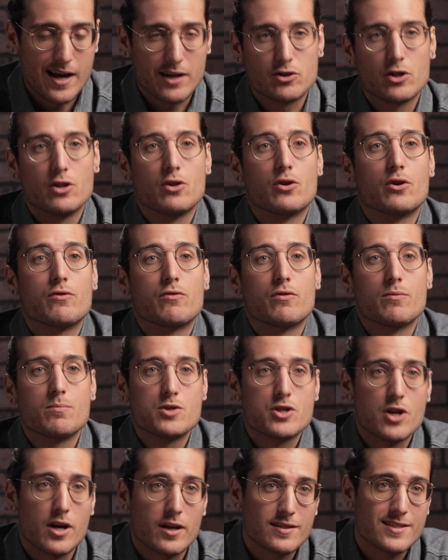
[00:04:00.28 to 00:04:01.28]
actually learned from
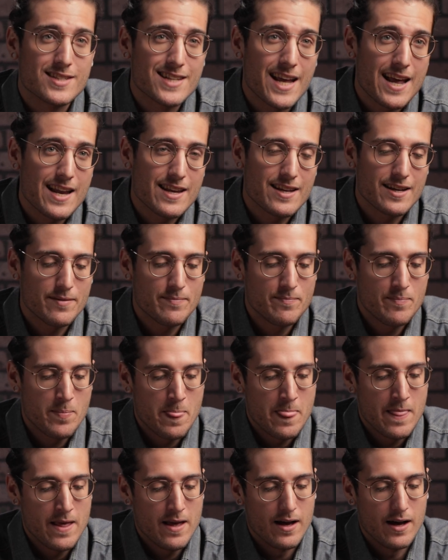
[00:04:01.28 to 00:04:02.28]
Chuck Stanion.
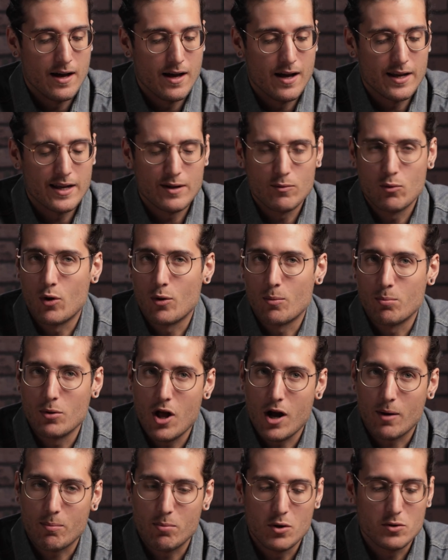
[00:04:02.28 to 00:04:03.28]
He wrote a
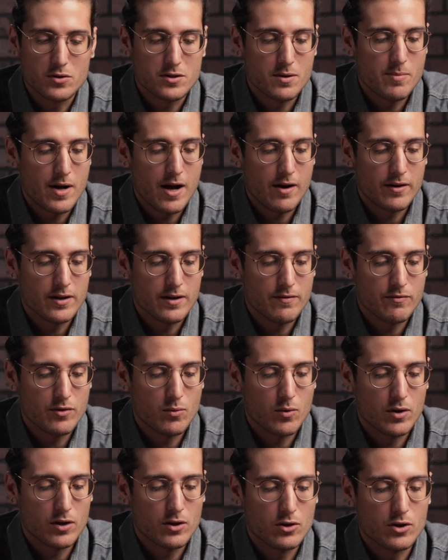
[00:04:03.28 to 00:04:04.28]
blog post about it if you
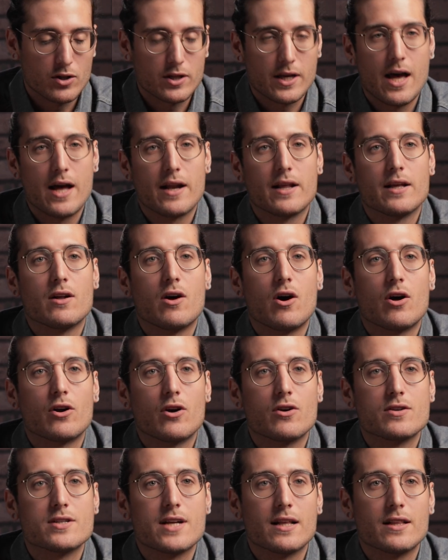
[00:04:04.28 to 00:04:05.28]
want to look at it on
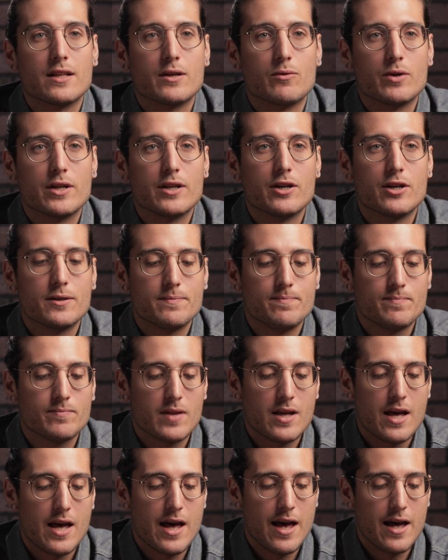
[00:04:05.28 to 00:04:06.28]
our daily reader.
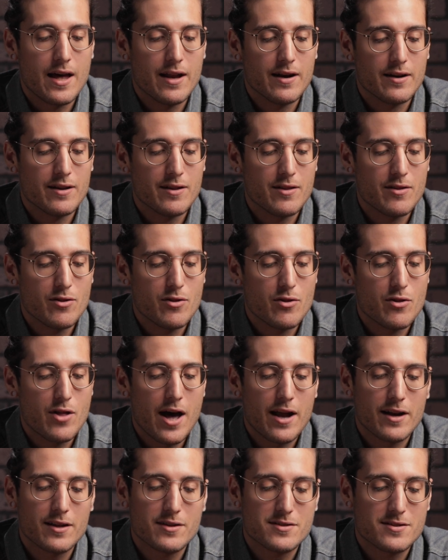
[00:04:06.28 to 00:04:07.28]
And
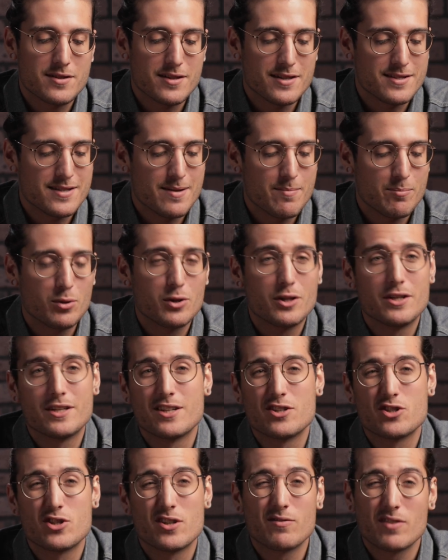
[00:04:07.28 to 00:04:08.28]
that is the simple
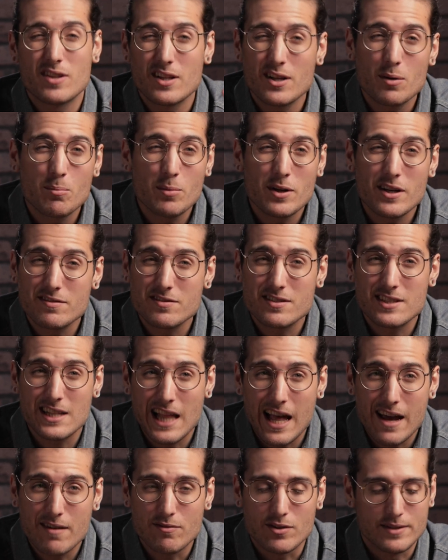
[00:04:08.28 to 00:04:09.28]
addition of a little bit of
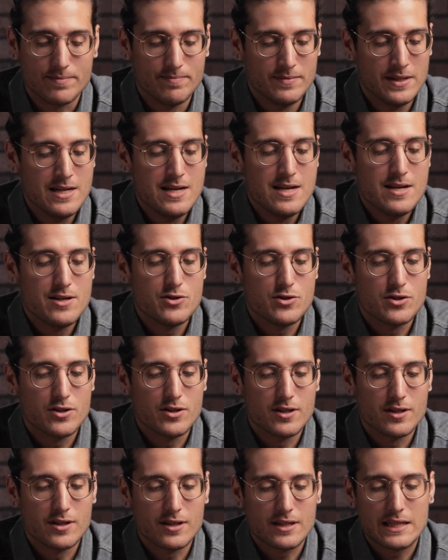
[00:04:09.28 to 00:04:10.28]
saliva
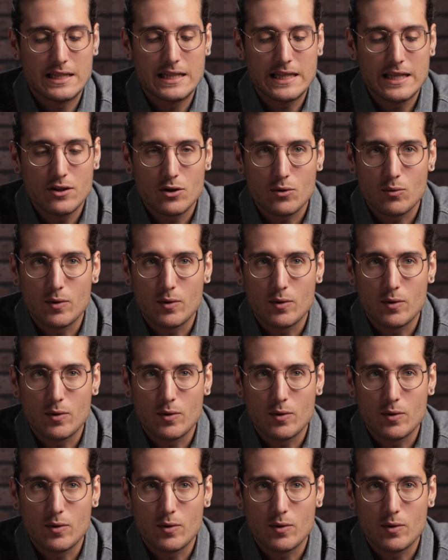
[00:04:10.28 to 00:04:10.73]
to clean the